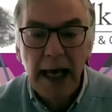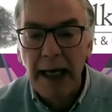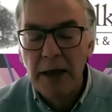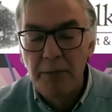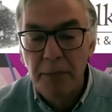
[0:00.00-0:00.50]

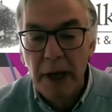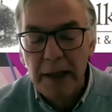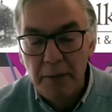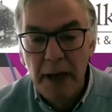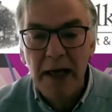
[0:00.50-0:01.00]
And
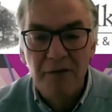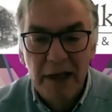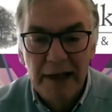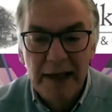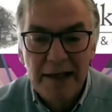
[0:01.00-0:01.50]
the
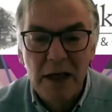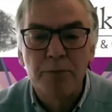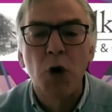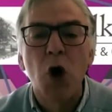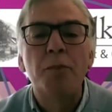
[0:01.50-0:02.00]
benefit is
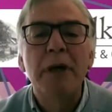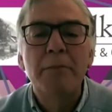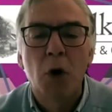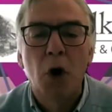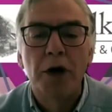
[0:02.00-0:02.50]
it brought me
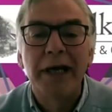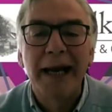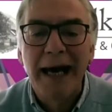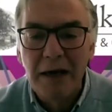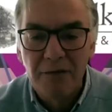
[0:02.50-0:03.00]
more
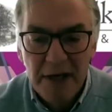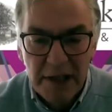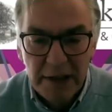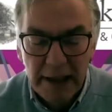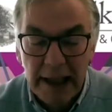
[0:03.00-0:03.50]
than I
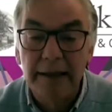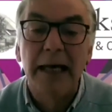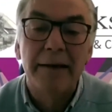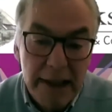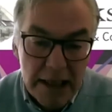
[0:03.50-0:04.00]
invested in it.
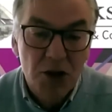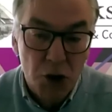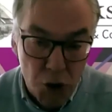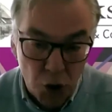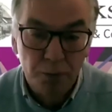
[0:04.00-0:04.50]
And this
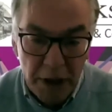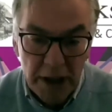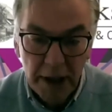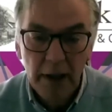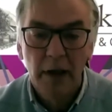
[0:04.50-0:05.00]
should
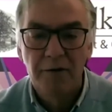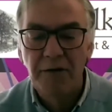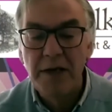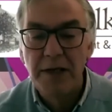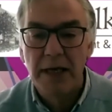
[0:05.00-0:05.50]
be a
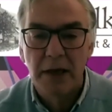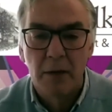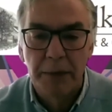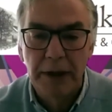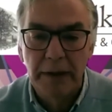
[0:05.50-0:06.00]
franchise
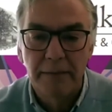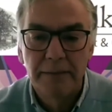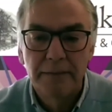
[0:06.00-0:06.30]
company.